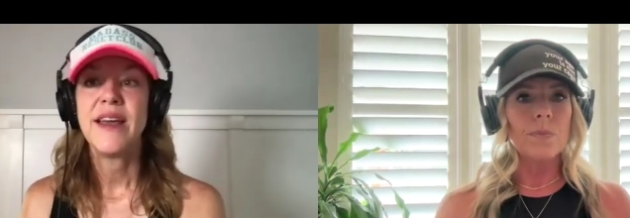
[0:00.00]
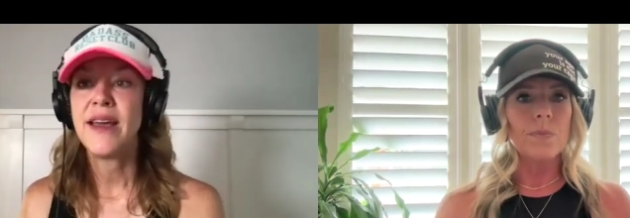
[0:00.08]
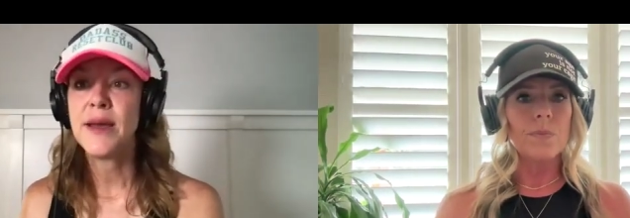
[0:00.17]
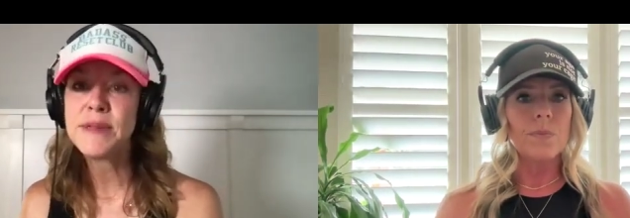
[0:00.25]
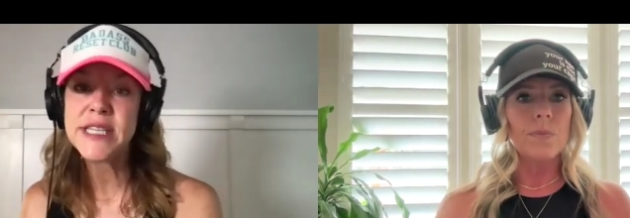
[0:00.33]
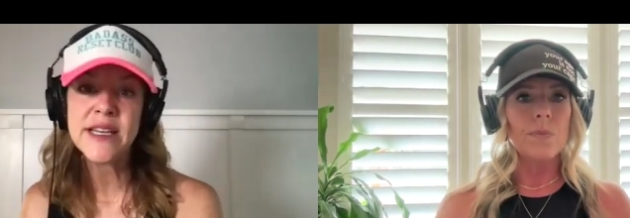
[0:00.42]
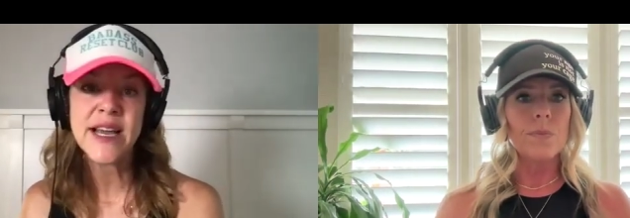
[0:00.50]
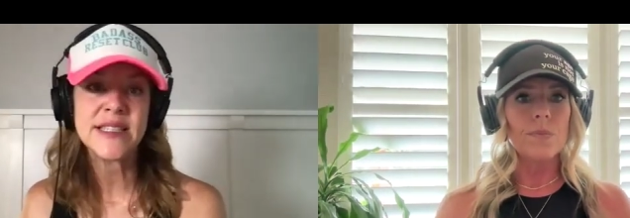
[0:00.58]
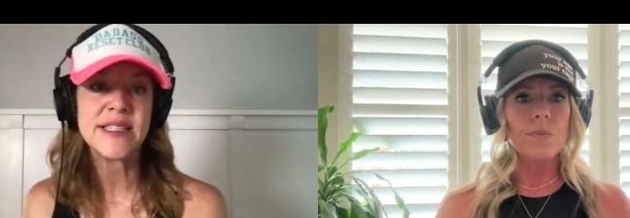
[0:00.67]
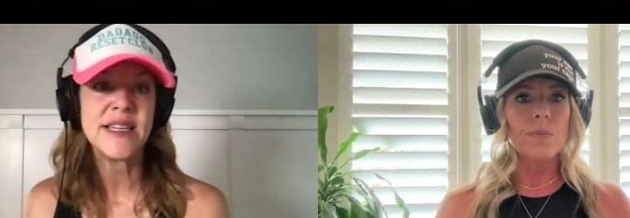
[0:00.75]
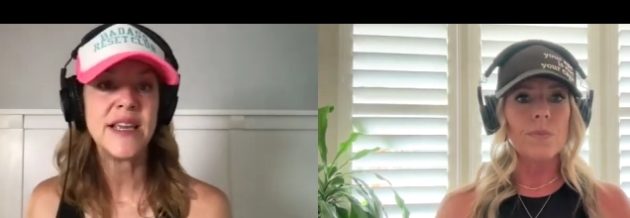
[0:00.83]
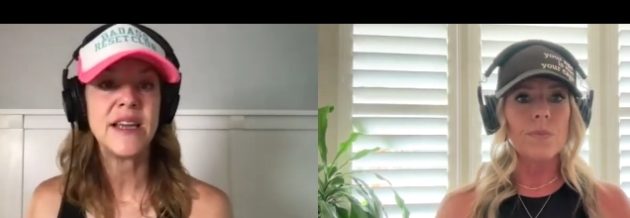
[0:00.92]
Speaker 1: empty
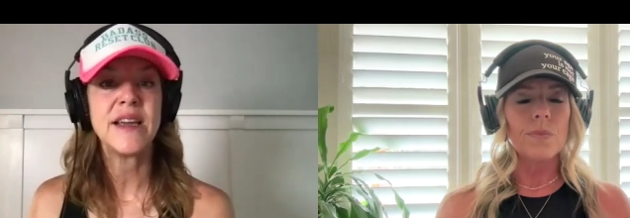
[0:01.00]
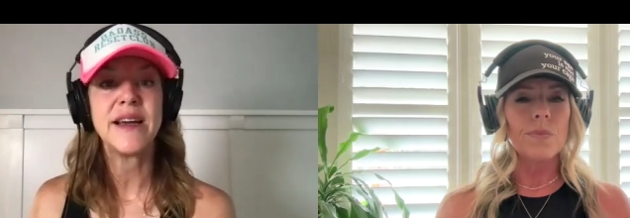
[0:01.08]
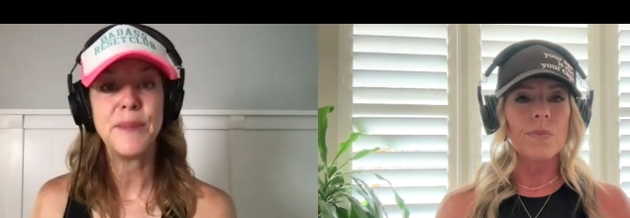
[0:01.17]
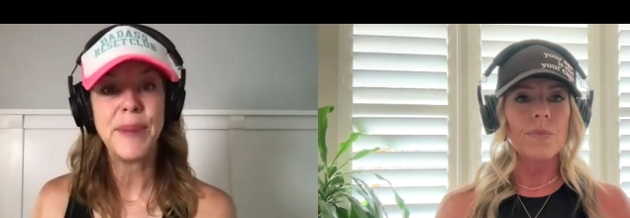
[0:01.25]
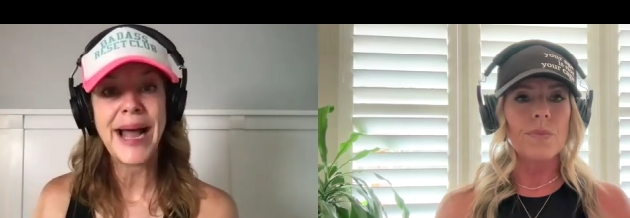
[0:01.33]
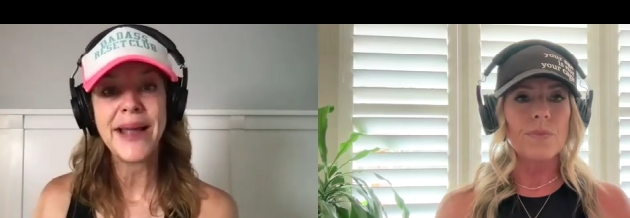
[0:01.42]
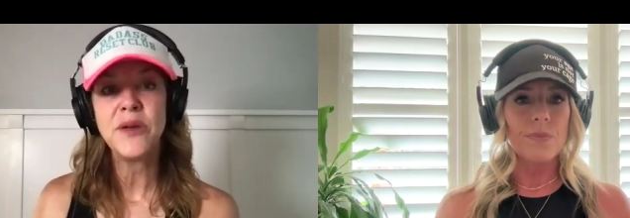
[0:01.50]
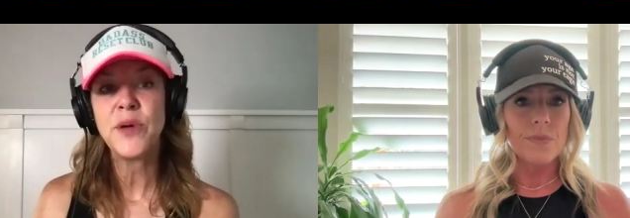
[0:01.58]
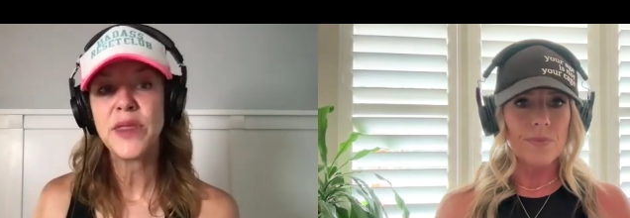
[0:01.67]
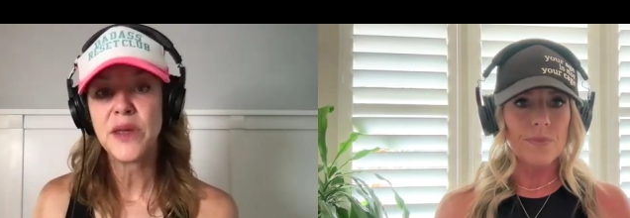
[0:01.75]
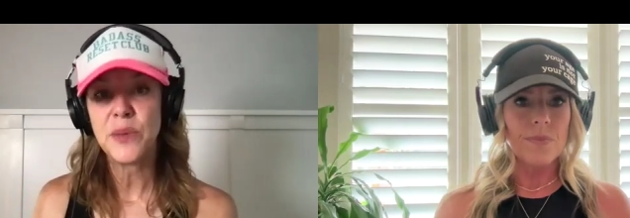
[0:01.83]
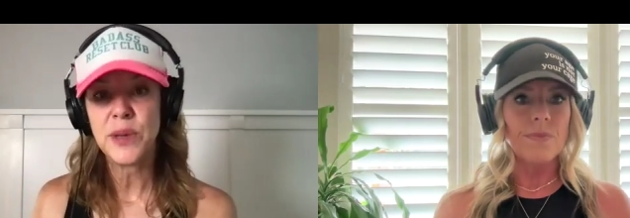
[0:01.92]
nesting combined
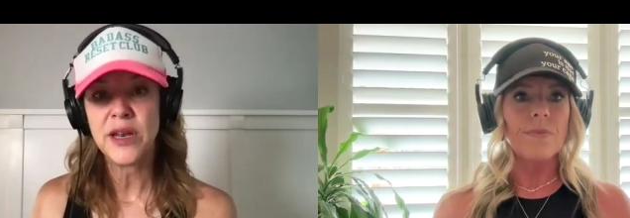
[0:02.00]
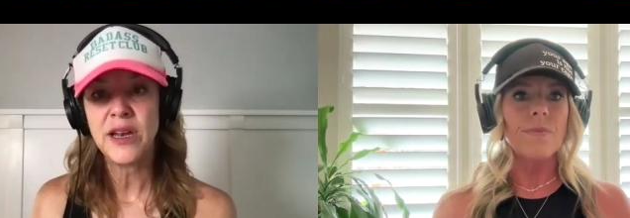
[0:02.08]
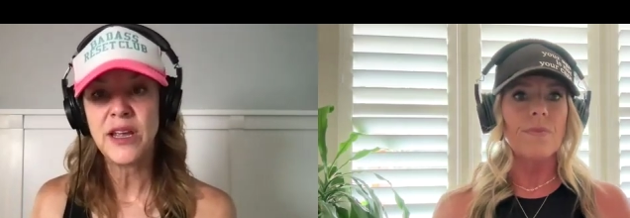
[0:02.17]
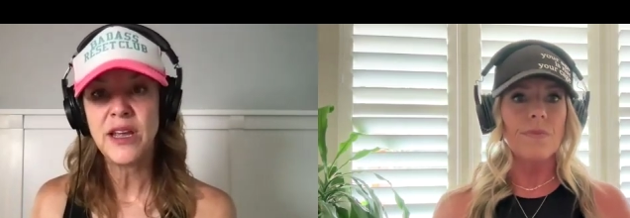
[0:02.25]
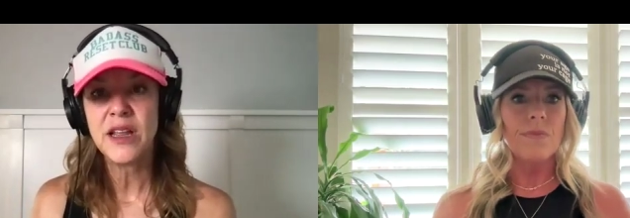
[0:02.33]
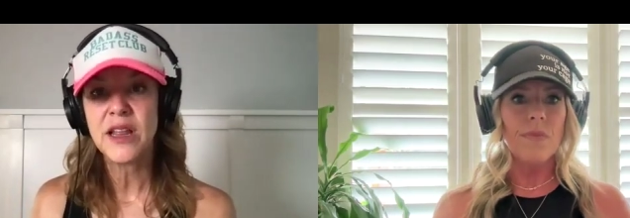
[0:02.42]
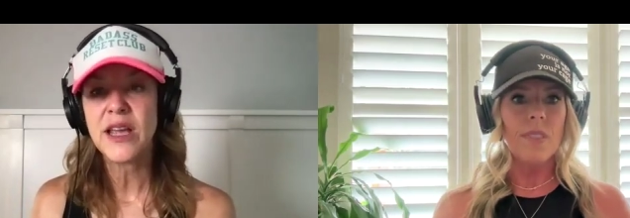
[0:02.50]
with community,